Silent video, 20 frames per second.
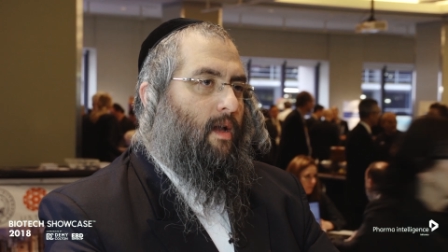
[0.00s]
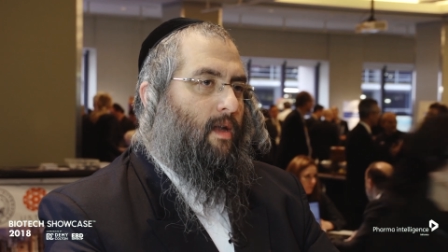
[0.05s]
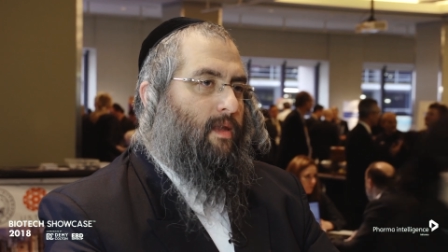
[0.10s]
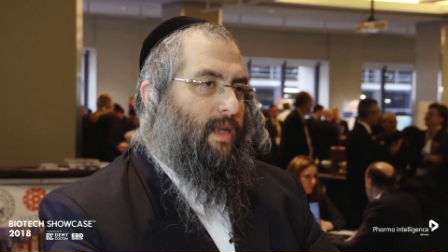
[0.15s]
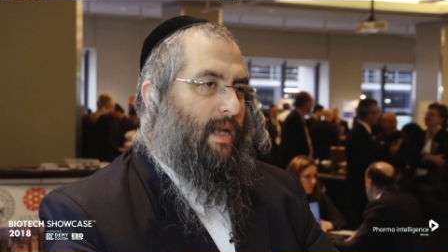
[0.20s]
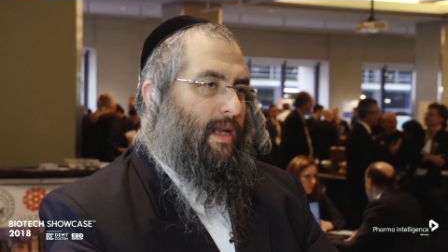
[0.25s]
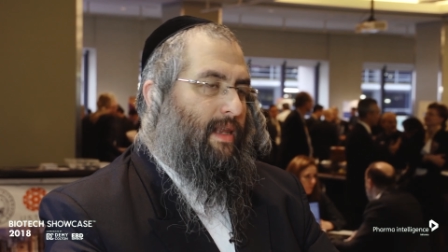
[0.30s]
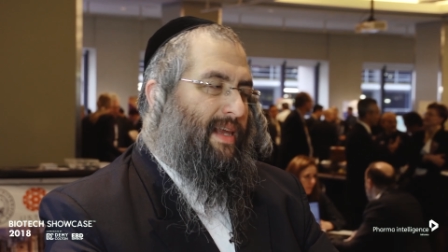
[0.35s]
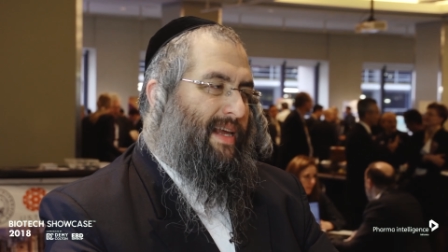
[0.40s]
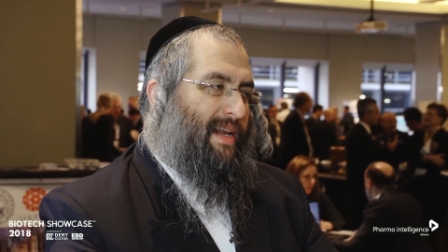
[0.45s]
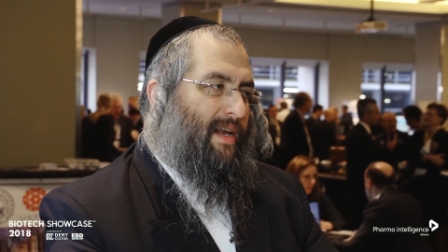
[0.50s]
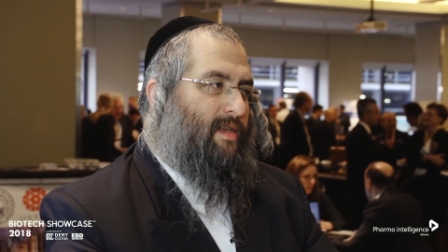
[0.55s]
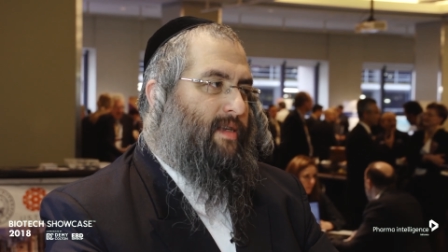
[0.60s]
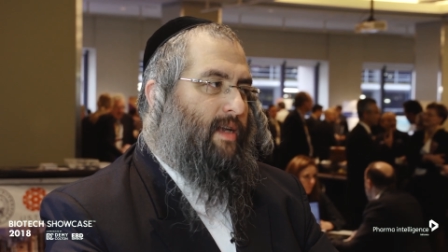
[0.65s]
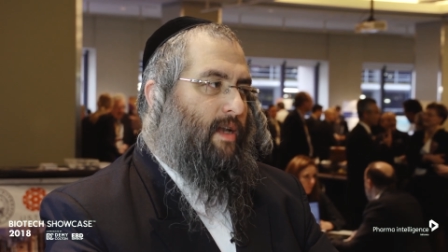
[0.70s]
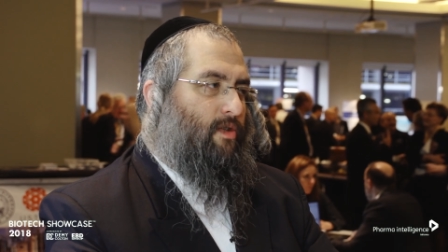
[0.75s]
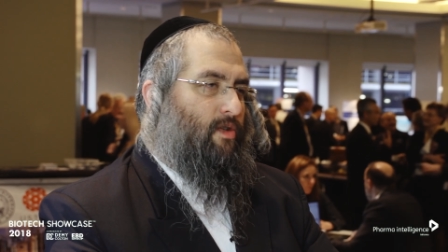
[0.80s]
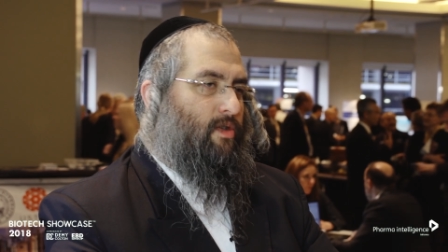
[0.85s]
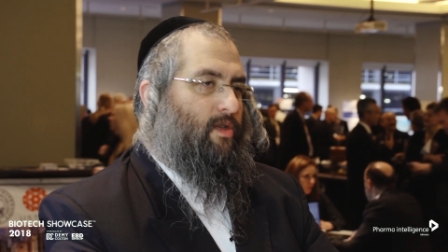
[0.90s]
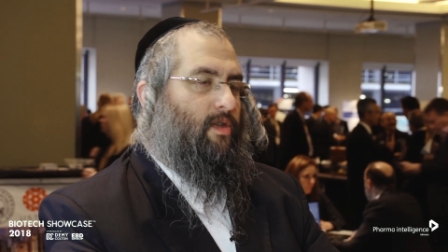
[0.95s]
three leading
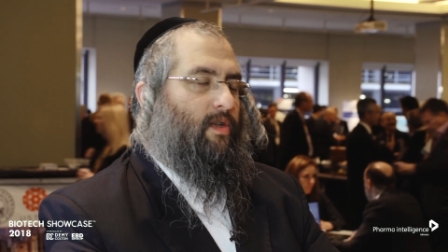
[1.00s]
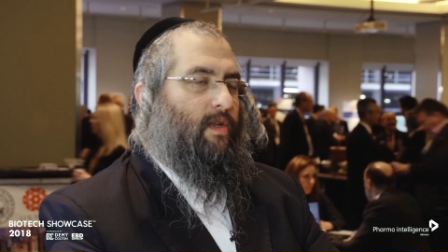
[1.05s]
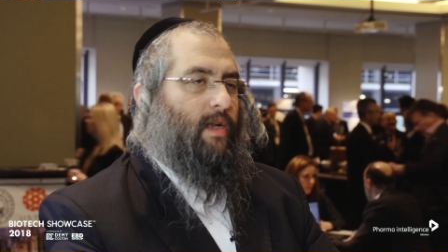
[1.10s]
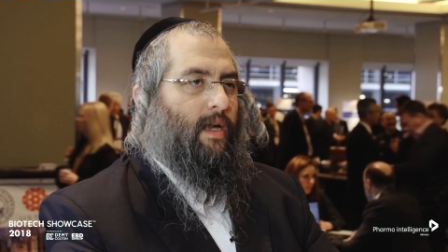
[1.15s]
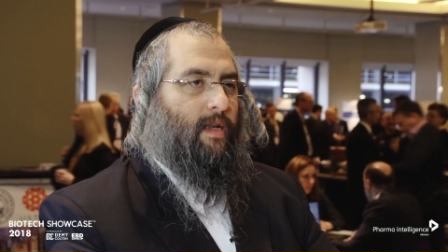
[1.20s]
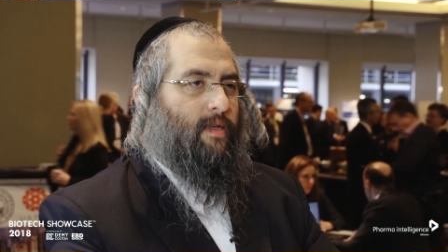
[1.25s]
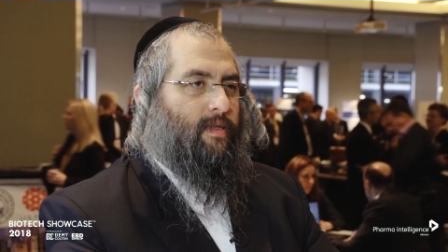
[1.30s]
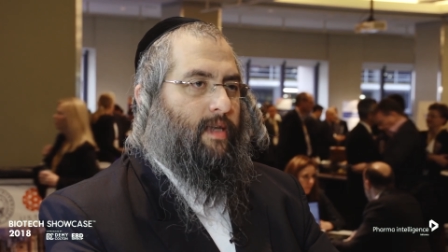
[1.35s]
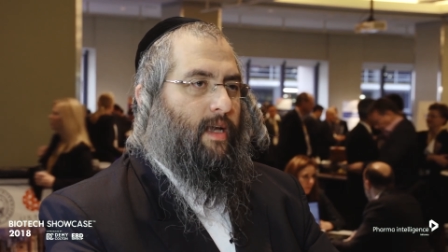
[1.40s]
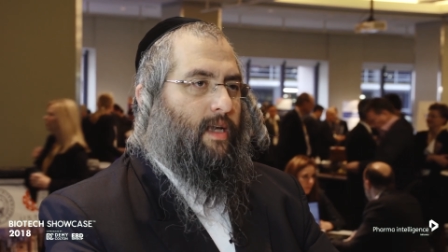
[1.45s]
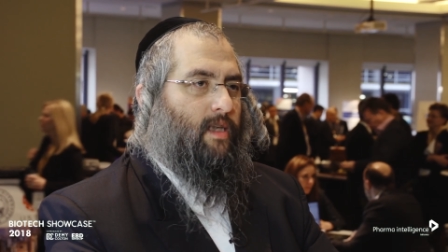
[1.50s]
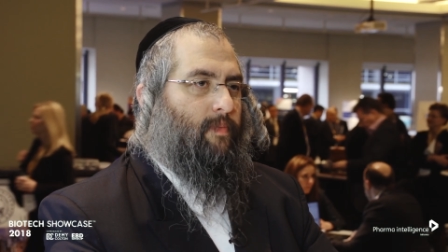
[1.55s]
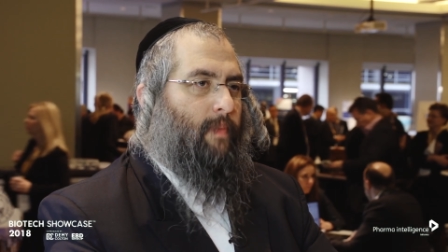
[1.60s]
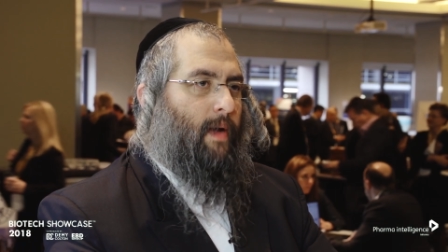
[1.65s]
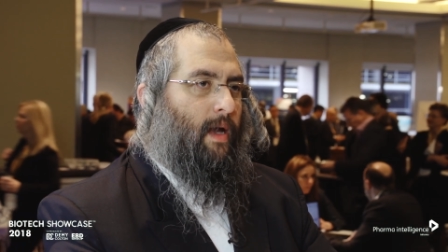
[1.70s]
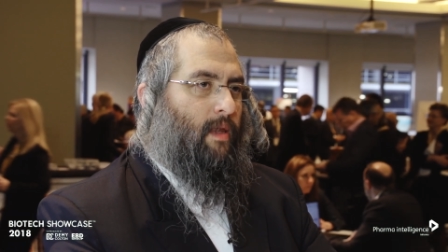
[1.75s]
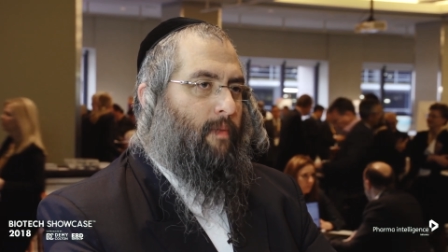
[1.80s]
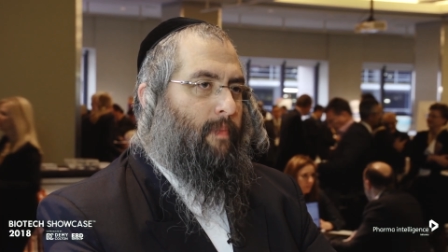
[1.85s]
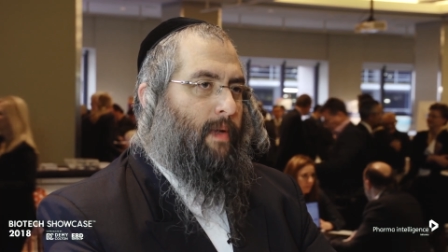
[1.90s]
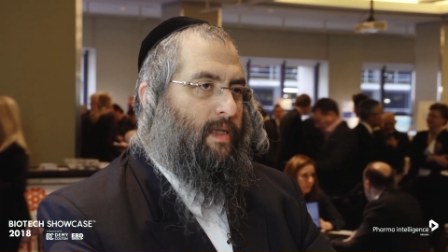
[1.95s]
centers in the United States
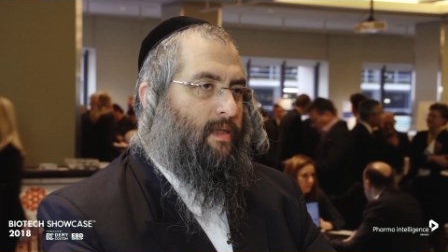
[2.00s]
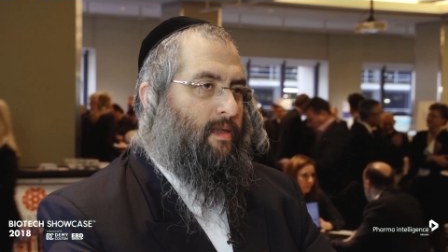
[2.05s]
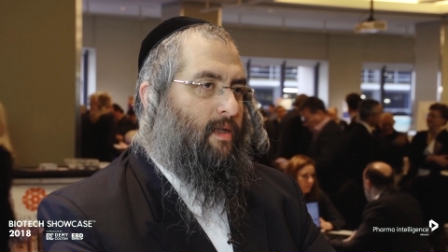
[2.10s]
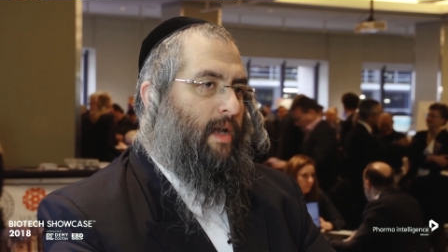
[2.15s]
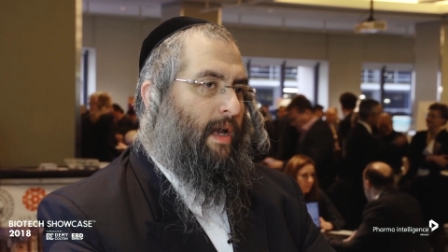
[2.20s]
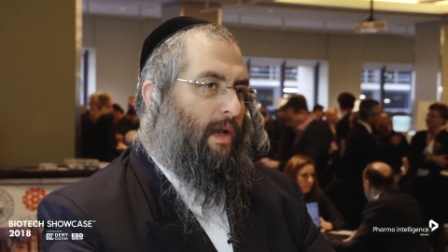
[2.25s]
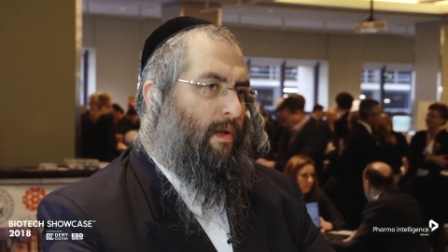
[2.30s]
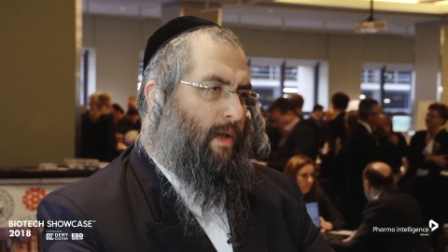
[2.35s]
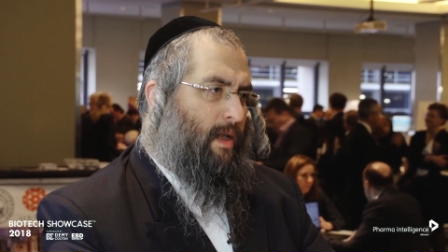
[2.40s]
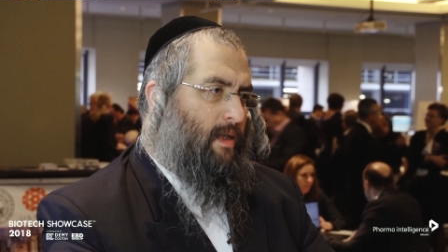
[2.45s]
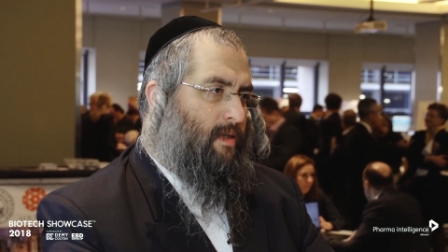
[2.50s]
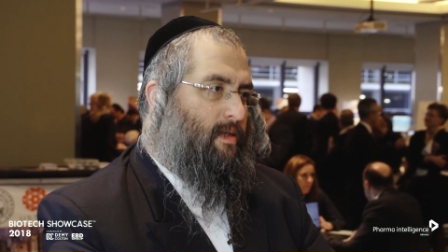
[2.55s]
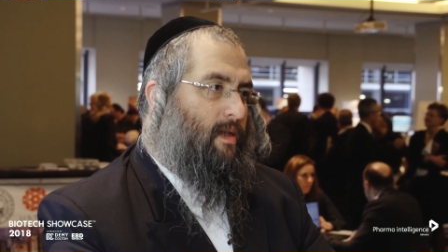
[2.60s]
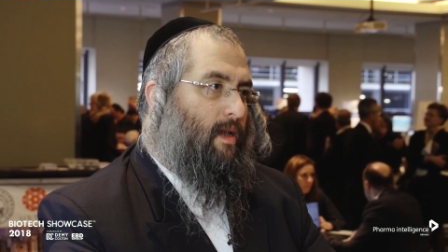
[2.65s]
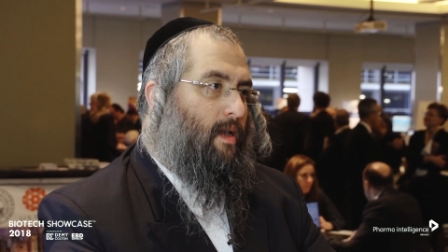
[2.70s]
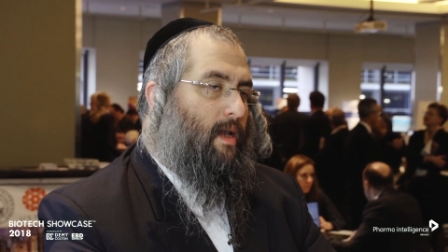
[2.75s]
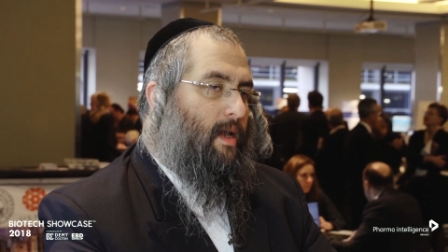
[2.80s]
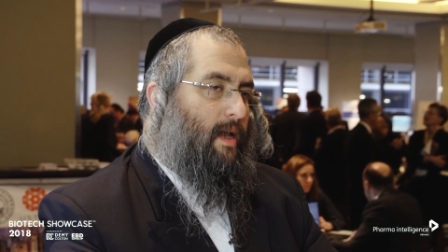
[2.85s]
by the best KOLs